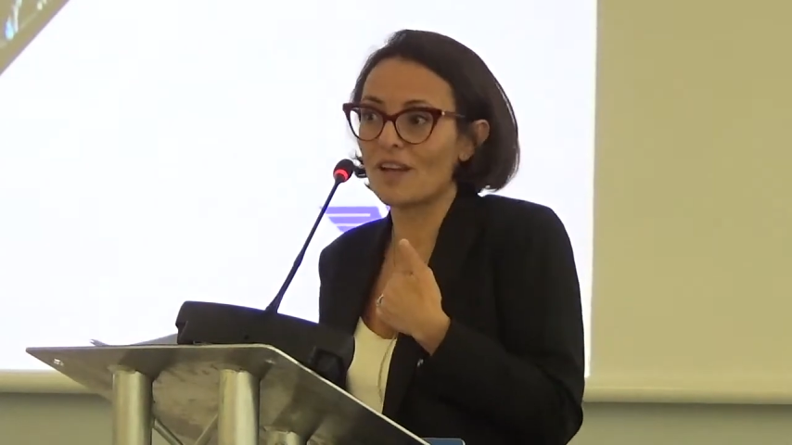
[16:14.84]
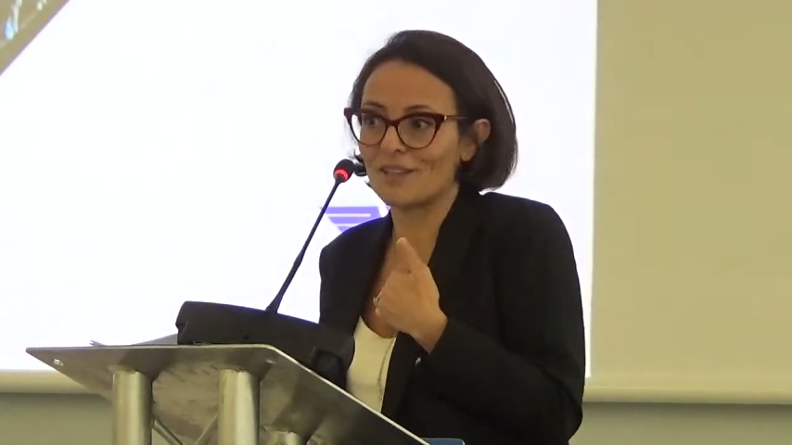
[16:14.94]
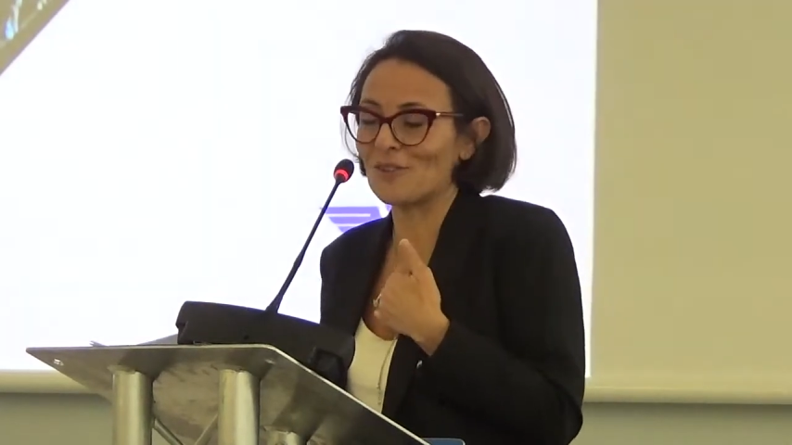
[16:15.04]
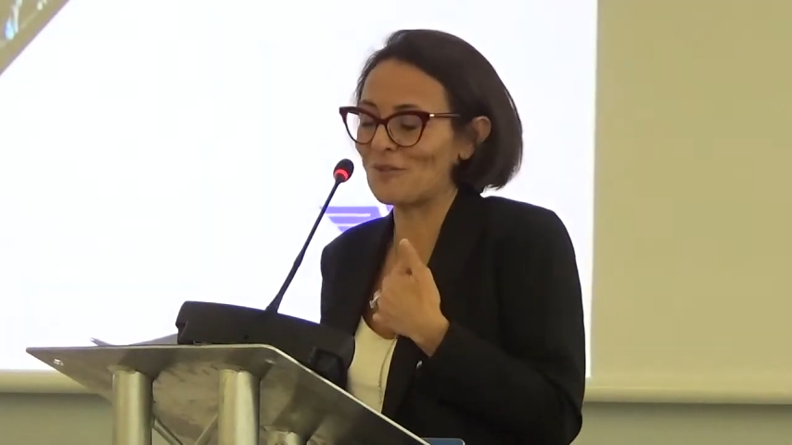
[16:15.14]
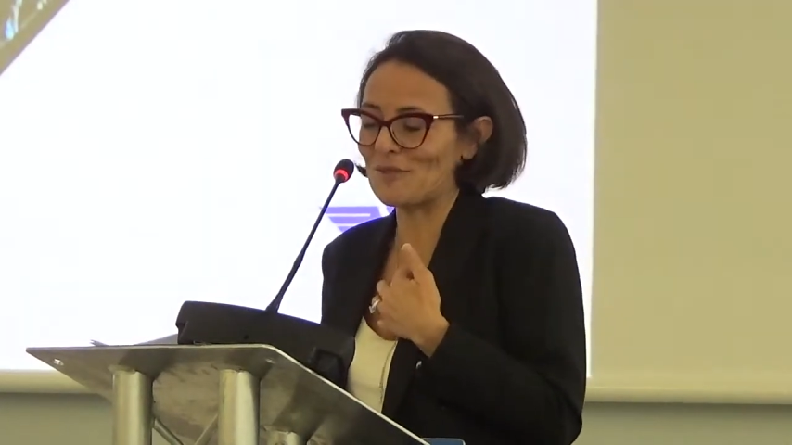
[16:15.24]

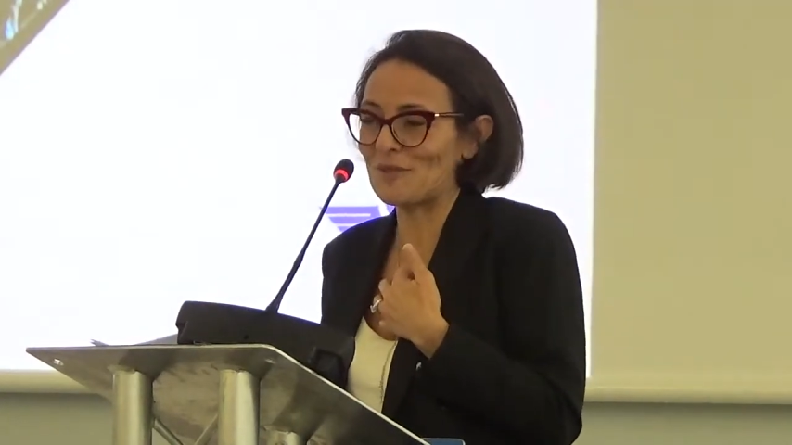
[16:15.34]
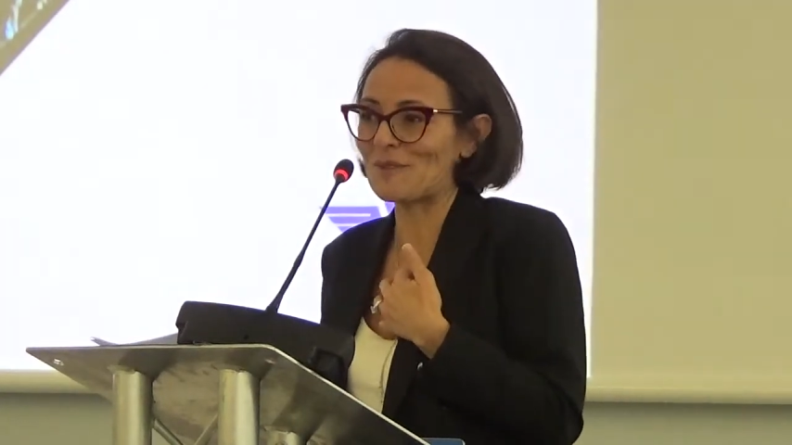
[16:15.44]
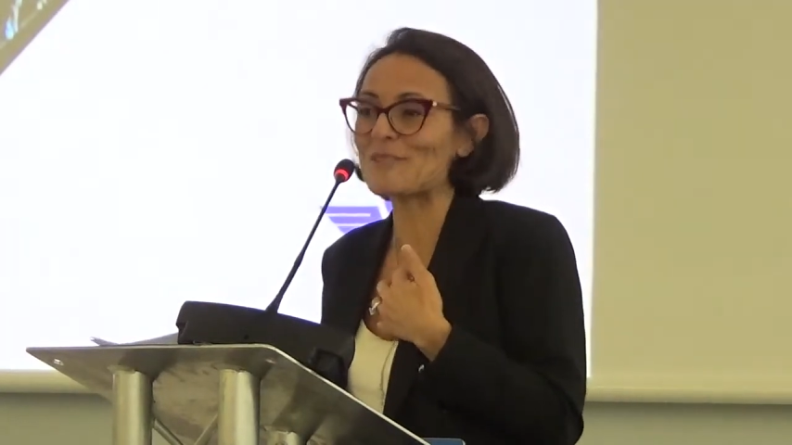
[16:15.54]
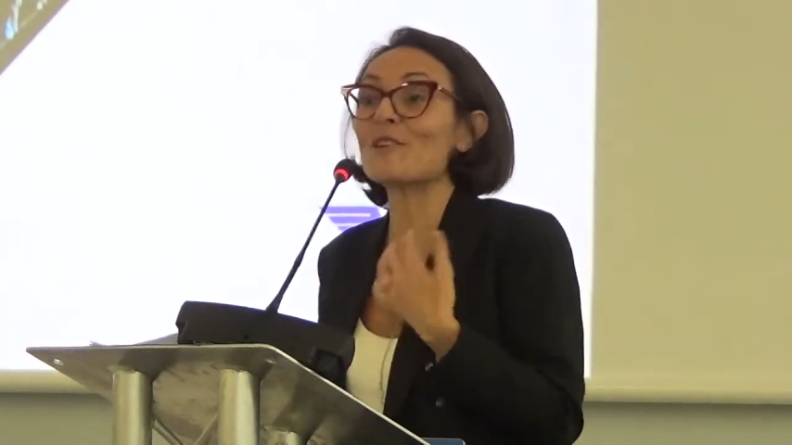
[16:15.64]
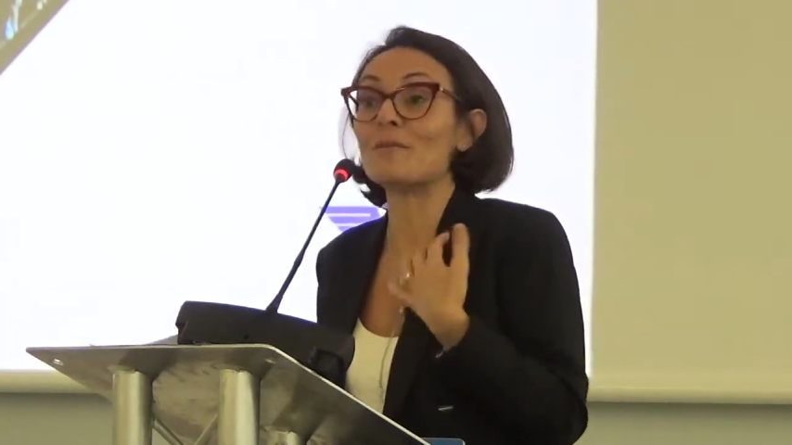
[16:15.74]
I don't use
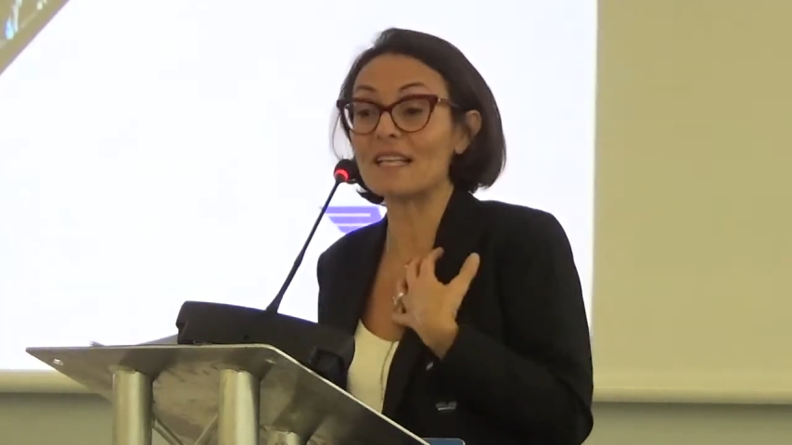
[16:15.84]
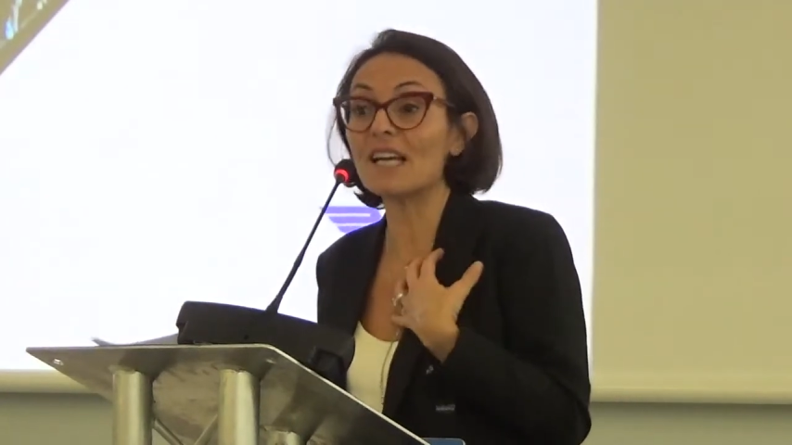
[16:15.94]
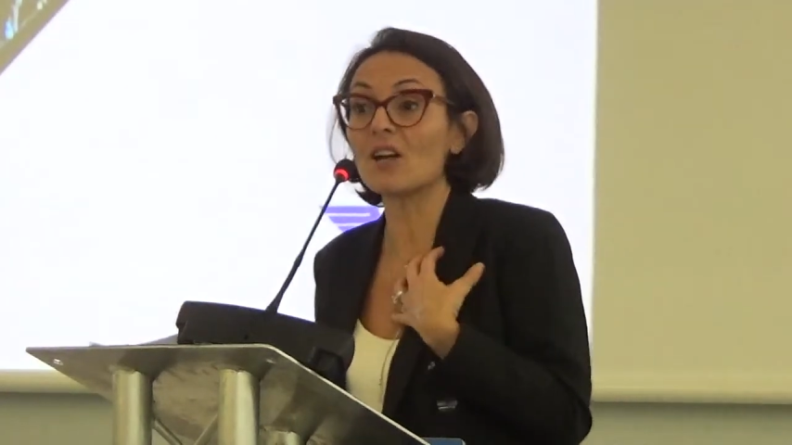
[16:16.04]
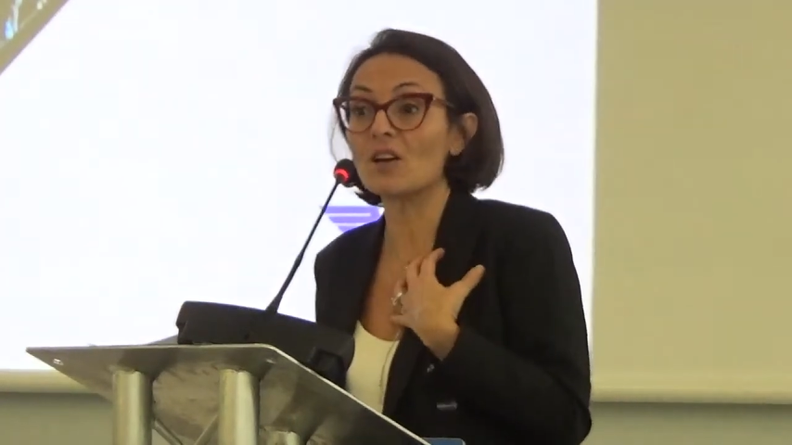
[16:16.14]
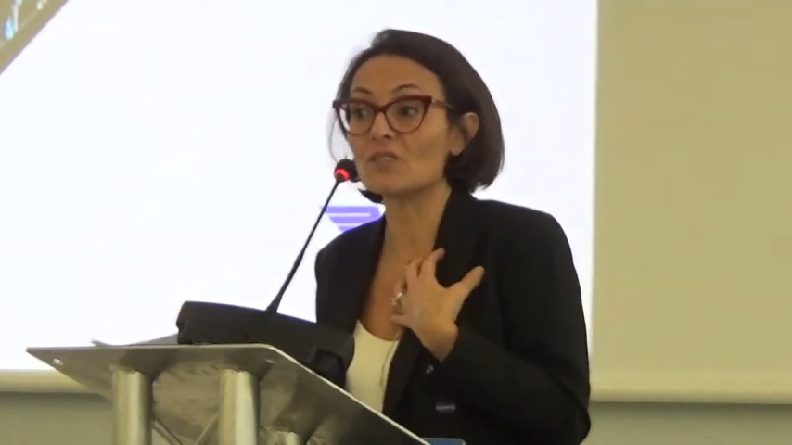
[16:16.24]
a wheelchair, but
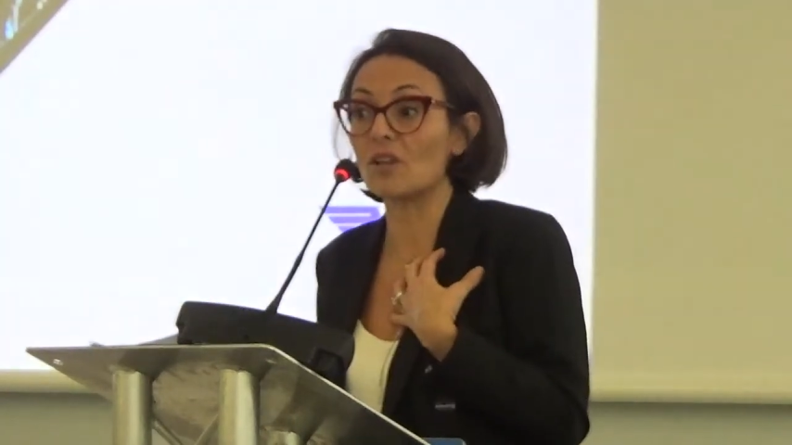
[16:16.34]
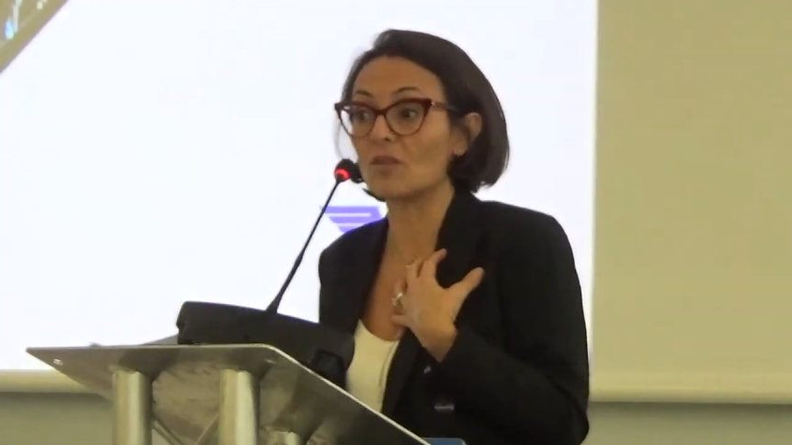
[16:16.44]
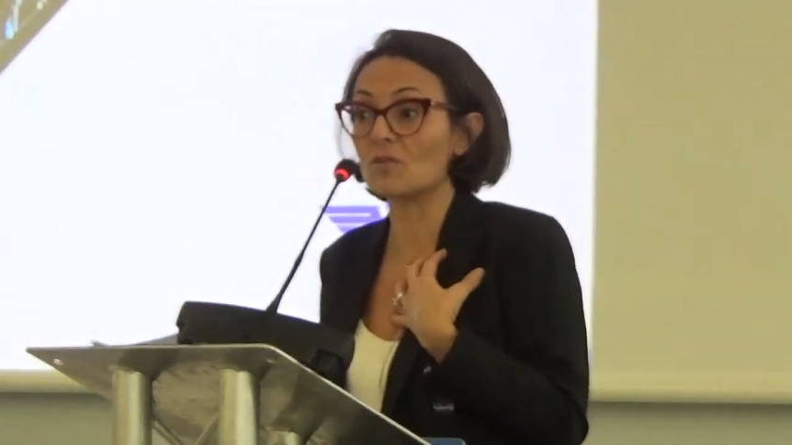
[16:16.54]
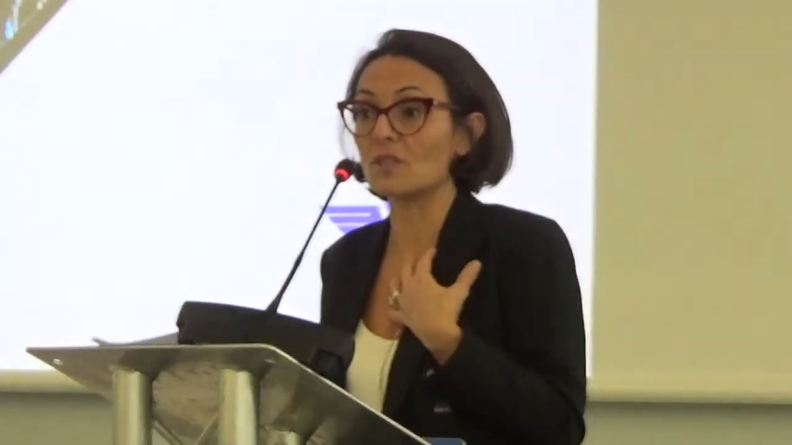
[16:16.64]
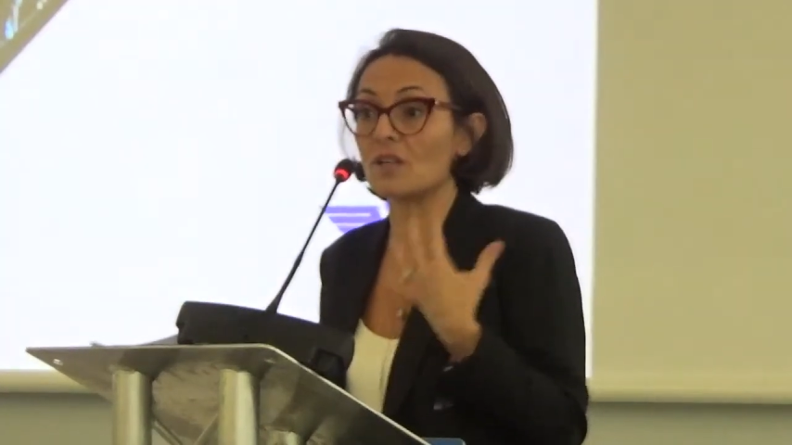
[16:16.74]
I got
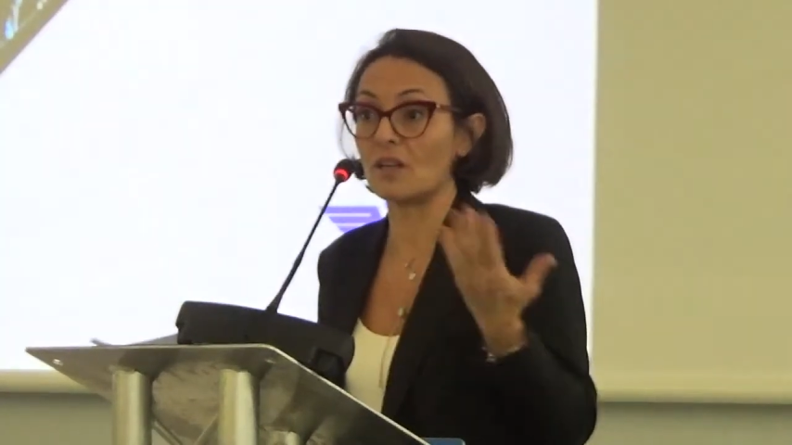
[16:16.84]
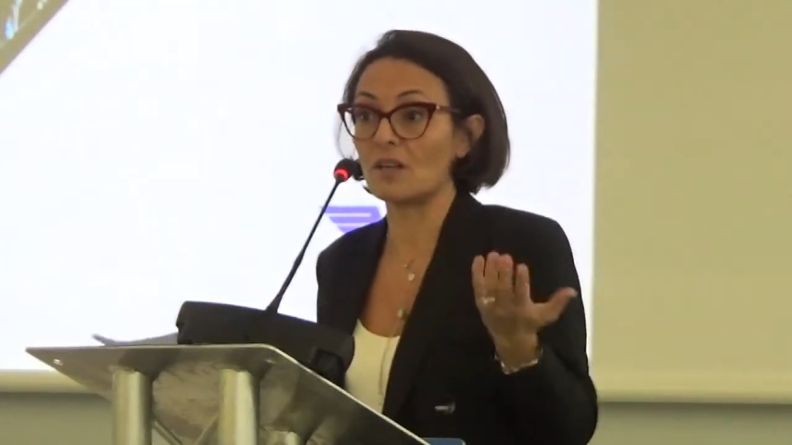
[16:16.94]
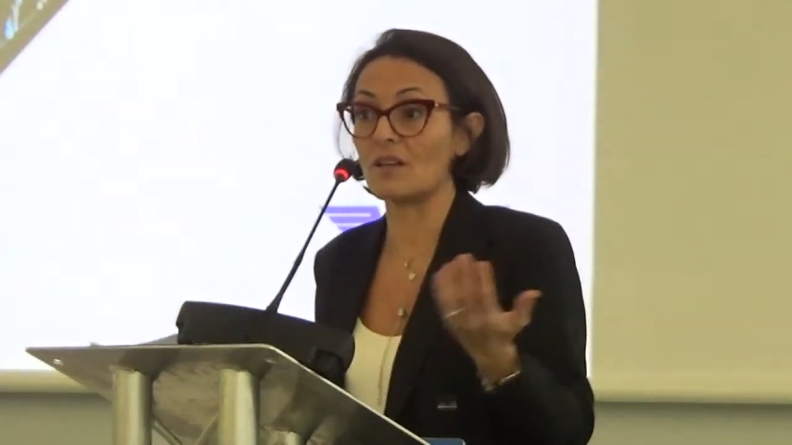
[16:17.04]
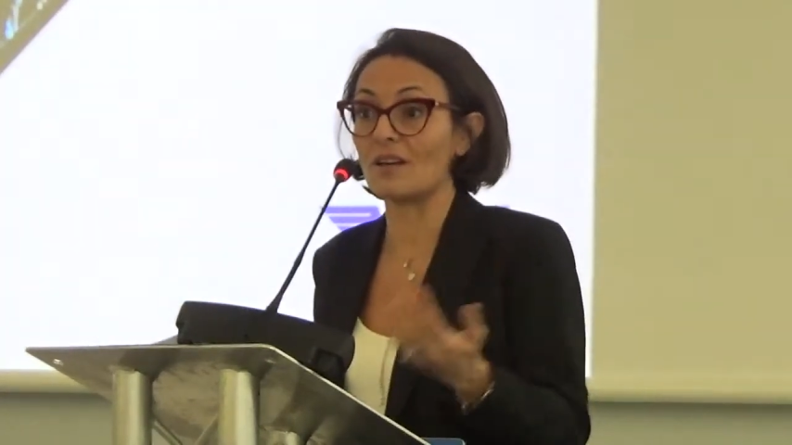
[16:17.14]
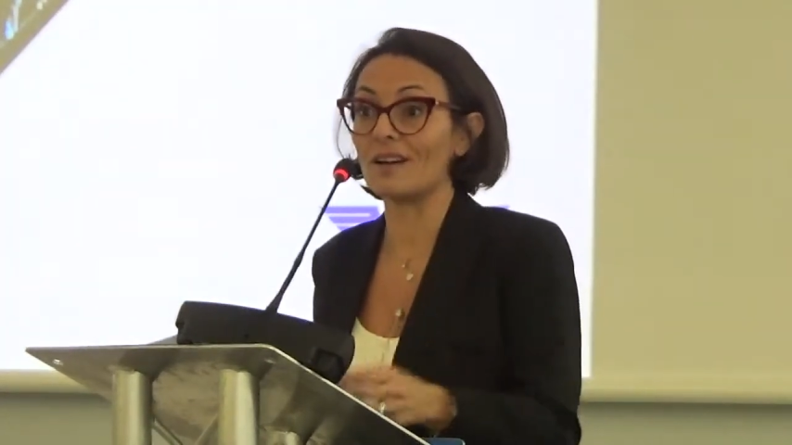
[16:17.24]
lost uh,
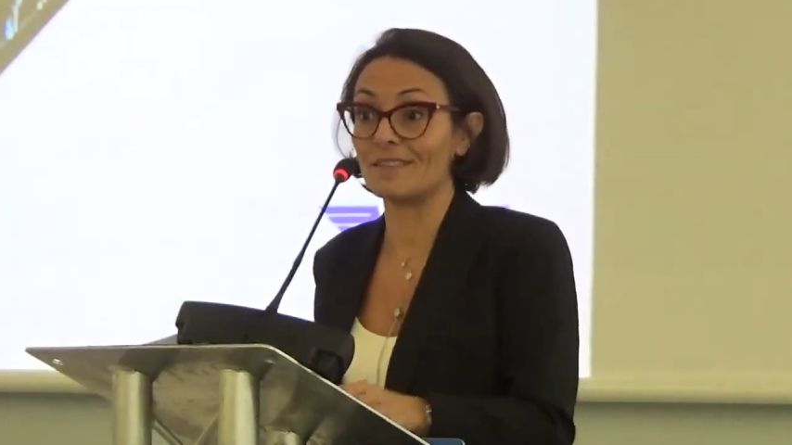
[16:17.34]
uh,